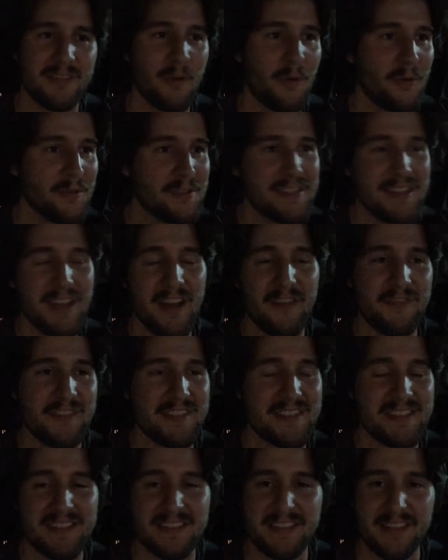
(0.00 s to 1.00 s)
The old stuff
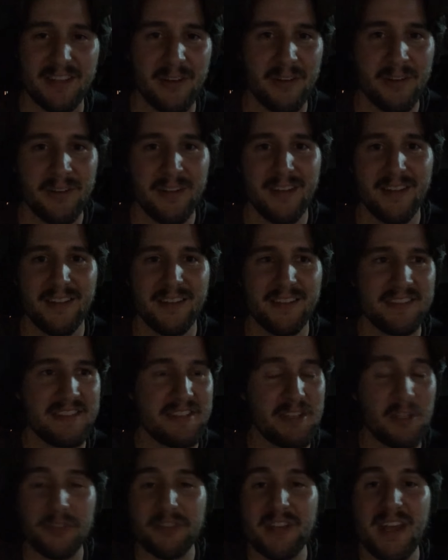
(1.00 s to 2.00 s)
is still
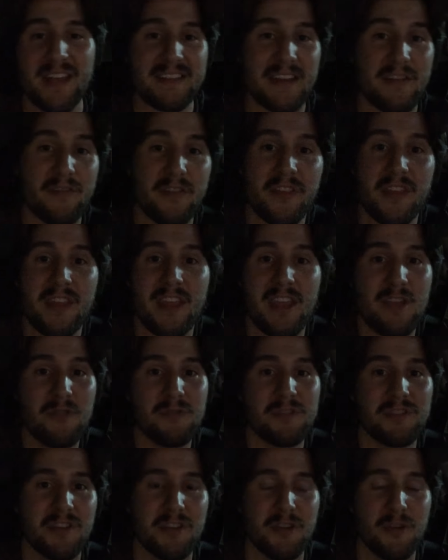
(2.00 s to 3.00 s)
does everything it
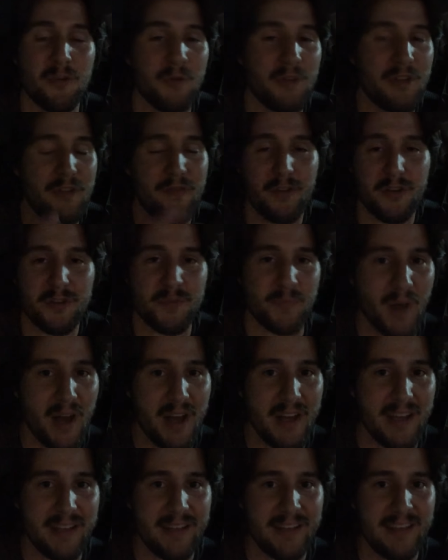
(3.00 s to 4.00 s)
used to do when you first
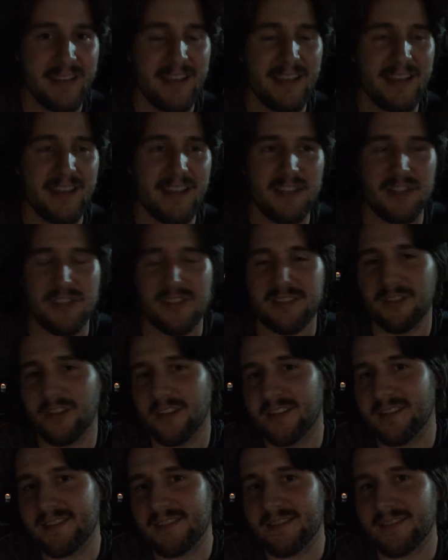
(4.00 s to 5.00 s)
bought it. It just
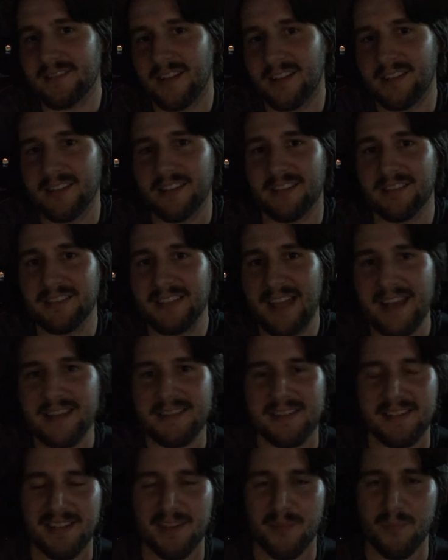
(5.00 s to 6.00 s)
looks a little
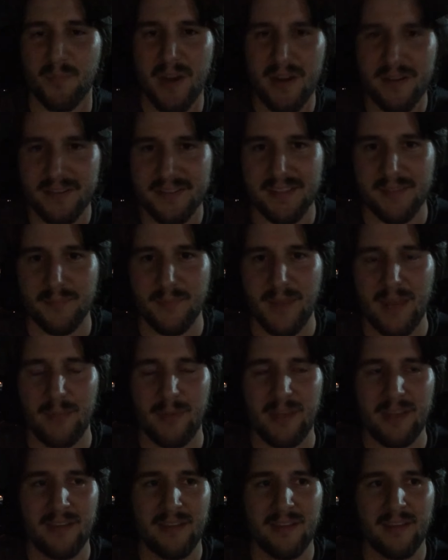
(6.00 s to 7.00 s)
less in comparison,
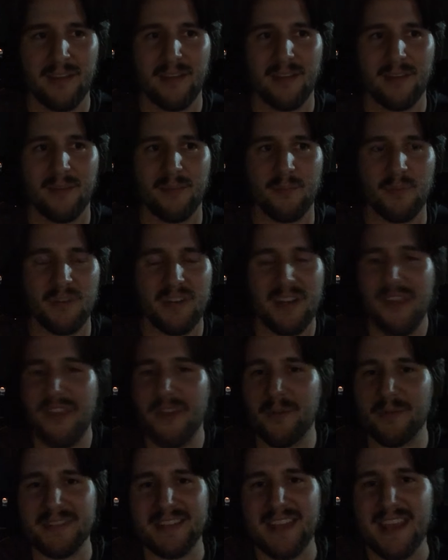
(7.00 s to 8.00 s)
maybe, but
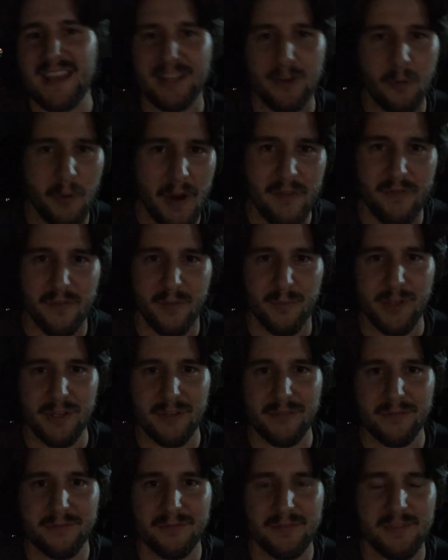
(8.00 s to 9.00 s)
nothing was taken away from
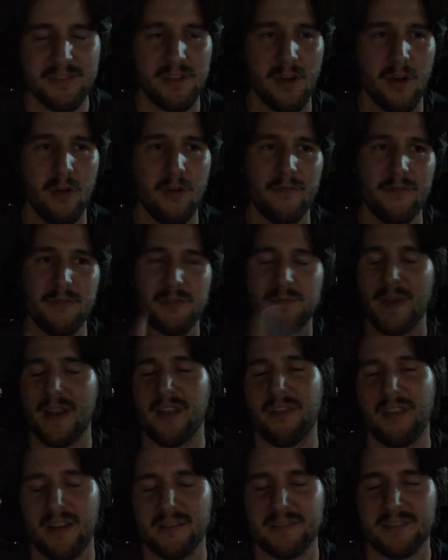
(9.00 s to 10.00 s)
you. So if you spent
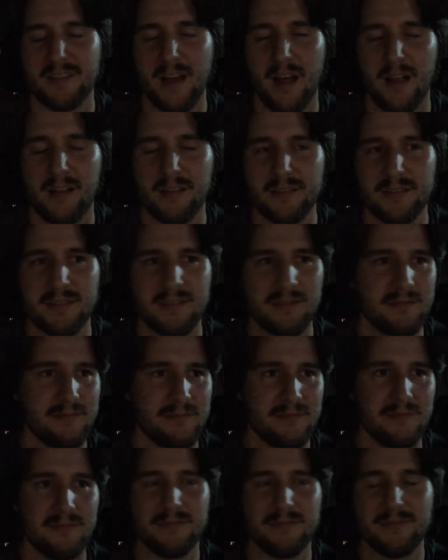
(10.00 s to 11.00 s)
$1,000,
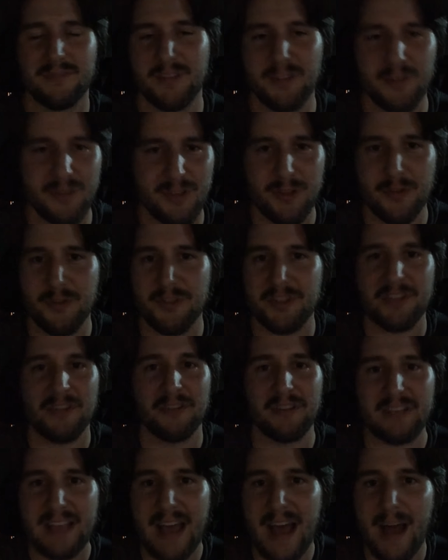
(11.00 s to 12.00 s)
you
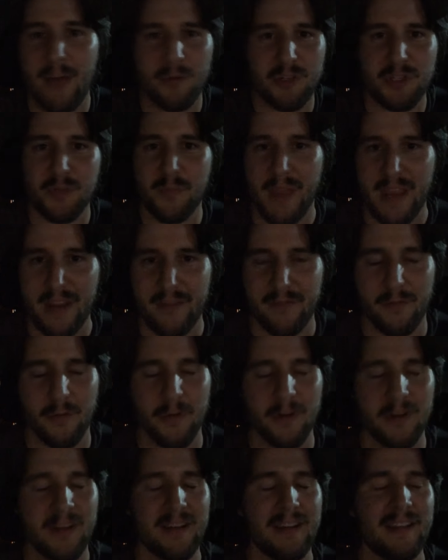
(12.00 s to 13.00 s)
still got what you paid
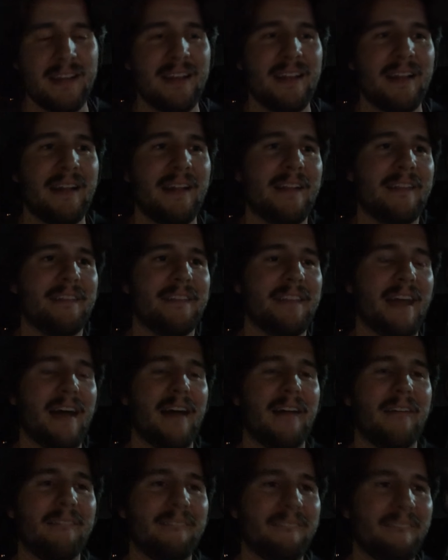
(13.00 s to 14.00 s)
for.
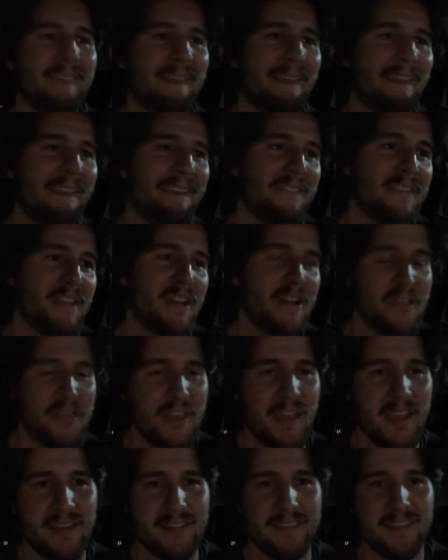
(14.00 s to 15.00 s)
Now, the other
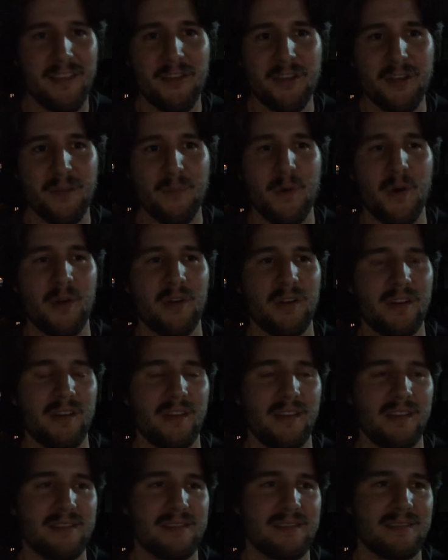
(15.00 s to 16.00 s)
thing, the other component of
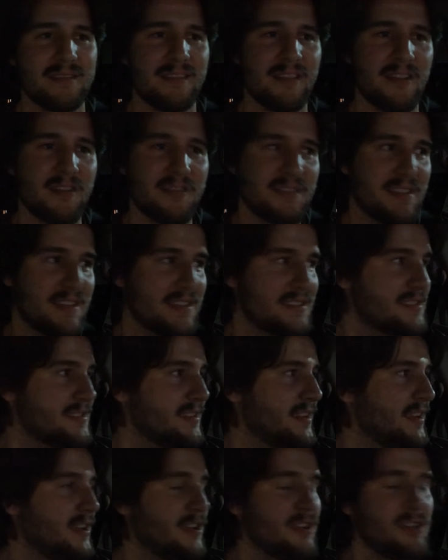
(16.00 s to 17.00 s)
this, there's this
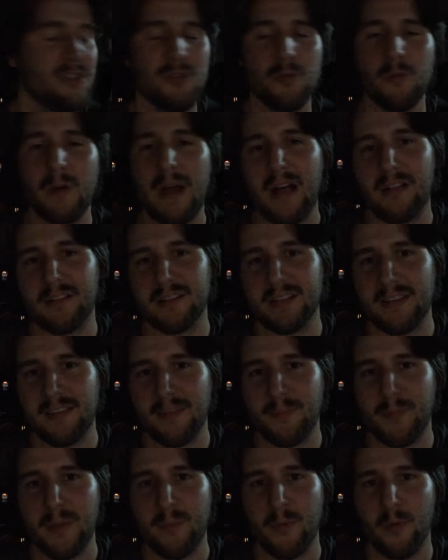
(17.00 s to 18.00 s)
duality
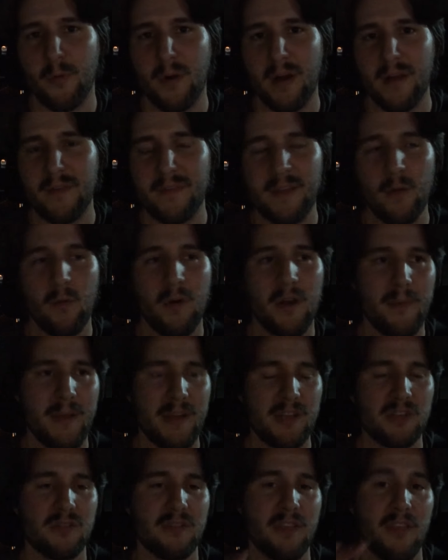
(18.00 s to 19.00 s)
that people want. They want to
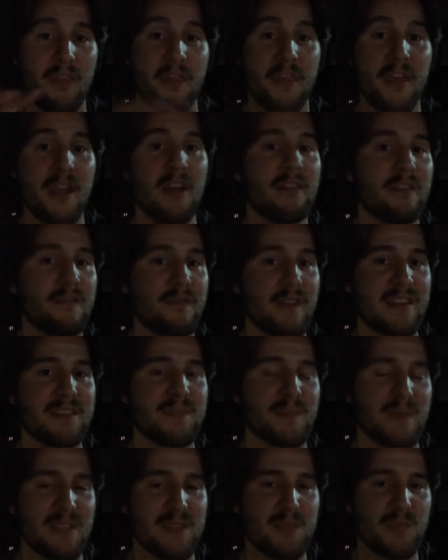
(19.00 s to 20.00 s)
make sure that their
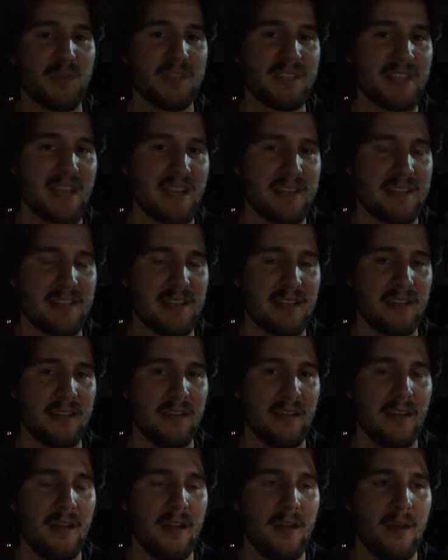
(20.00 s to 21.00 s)
investment is protected,
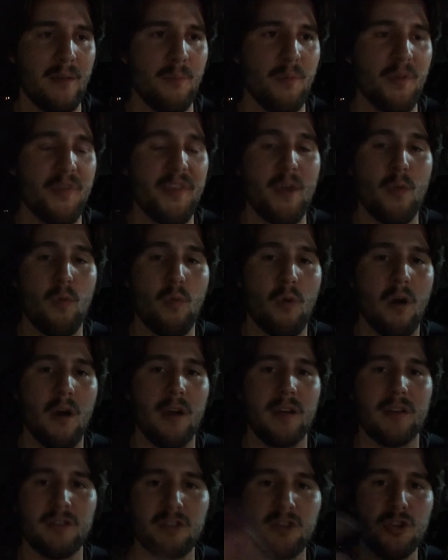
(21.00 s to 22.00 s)
but they
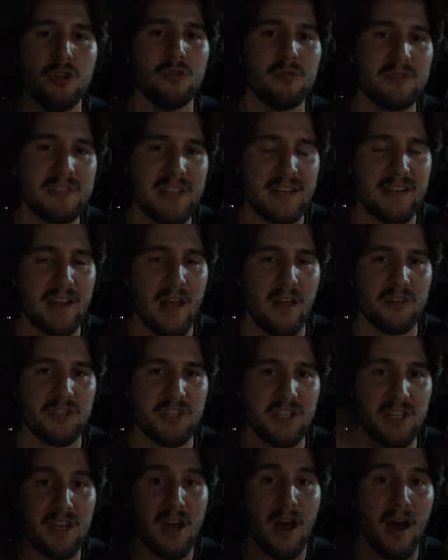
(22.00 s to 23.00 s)
want new
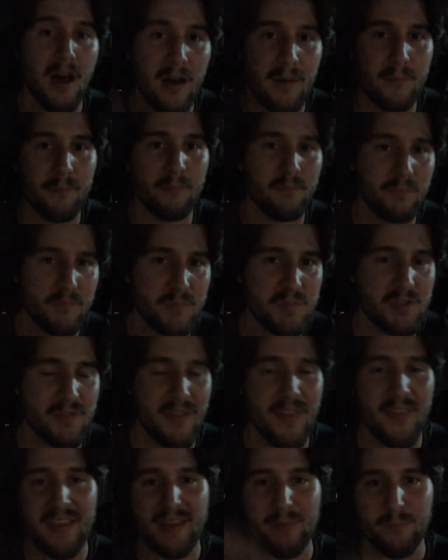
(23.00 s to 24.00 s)
technology to come so
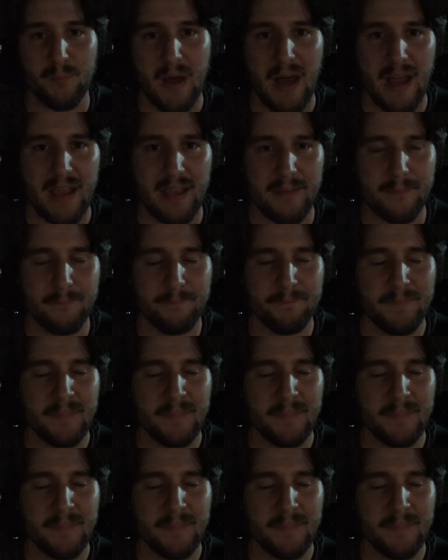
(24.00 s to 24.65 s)
that they can buy it.